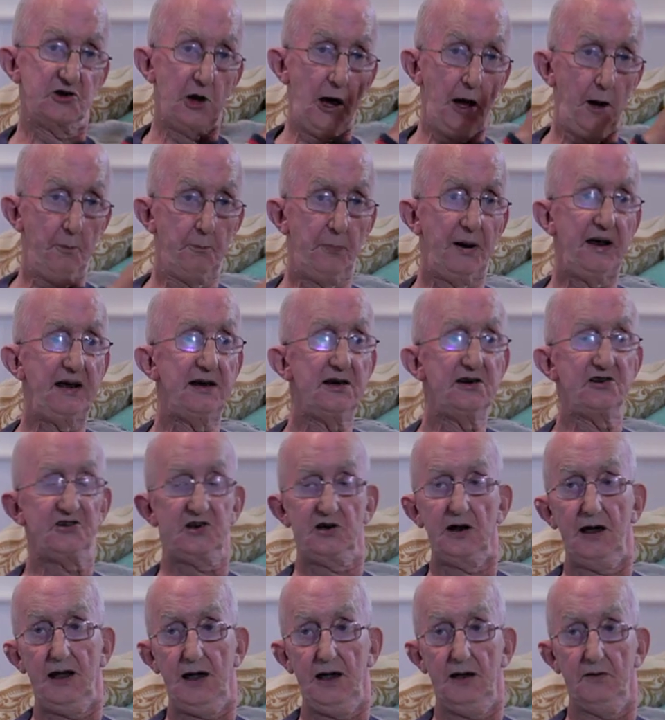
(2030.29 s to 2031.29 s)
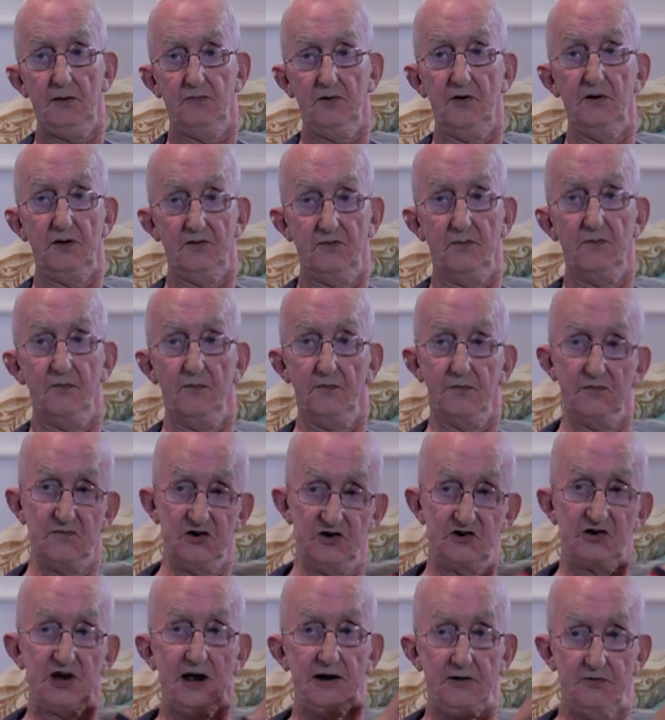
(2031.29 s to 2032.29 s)
appears to have
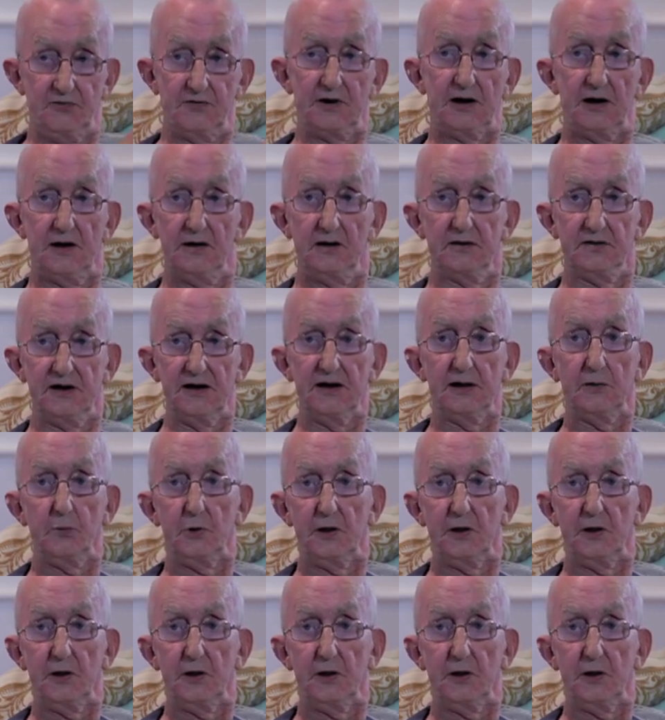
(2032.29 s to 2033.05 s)
safeguarding